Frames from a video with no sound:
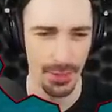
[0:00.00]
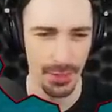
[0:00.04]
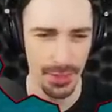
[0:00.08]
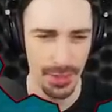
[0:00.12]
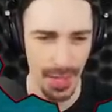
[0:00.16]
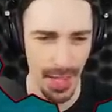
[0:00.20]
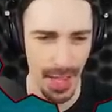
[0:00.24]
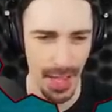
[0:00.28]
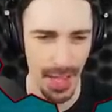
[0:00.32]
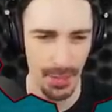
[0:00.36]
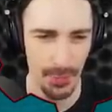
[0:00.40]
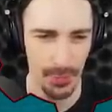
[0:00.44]

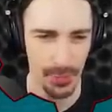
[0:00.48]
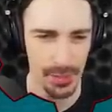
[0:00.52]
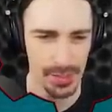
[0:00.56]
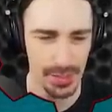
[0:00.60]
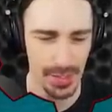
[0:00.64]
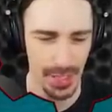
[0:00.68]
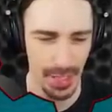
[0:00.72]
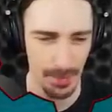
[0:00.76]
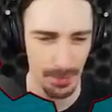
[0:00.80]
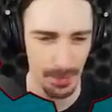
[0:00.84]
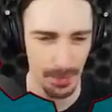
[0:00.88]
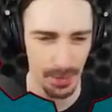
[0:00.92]
that was
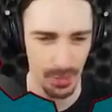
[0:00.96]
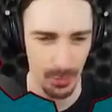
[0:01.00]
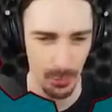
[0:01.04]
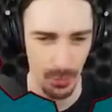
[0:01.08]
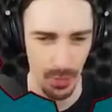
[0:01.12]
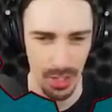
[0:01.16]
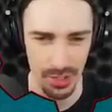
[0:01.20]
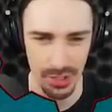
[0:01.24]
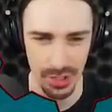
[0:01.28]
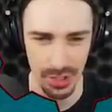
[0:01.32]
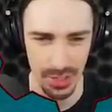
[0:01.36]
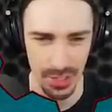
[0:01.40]
epic
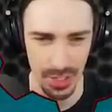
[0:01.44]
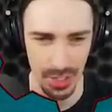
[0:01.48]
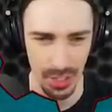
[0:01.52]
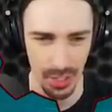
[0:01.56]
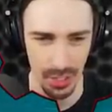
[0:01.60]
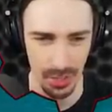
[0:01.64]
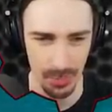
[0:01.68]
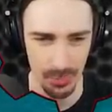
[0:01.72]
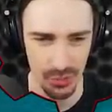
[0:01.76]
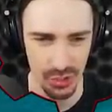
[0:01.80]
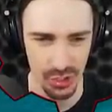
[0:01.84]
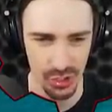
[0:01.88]
watching the
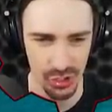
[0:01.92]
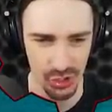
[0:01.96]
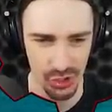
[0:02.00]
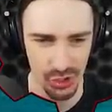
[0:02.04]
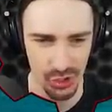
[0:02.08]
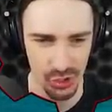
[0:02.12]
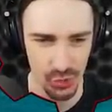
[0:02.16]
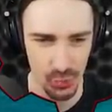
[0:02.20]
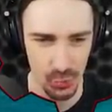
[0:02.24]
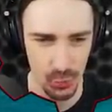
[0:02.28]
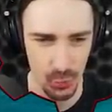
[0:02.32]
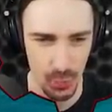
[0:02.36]
arm
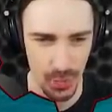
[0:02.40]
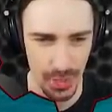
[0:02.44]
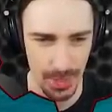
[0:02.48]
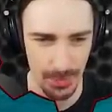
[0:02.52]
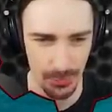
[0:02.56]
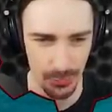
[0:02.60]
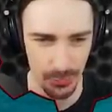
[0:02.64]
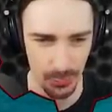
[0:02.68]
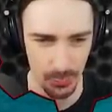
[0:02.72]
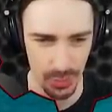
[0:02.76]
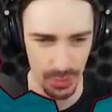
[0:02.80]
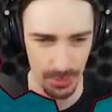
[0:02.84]
just sweep
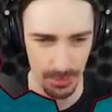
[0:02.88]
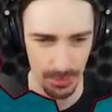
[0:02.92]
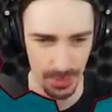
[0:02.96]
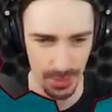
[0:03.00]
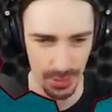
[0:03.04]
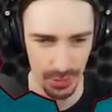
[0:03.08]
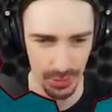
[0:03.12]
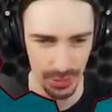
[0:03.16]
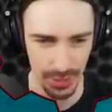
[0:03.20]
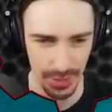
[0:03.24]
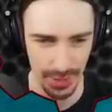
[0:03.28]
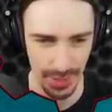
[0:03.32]
through the
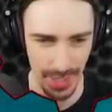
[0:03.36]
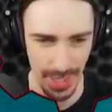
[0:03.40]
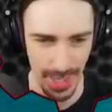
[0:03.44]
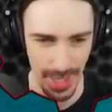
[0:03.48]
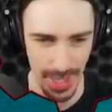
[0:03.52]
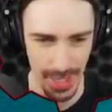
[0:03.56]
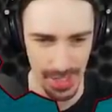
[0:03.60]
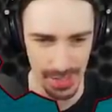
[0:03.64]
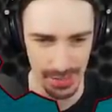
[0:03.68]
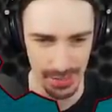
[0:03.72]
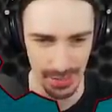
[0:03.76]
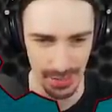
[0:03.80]
building
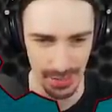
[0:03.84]
as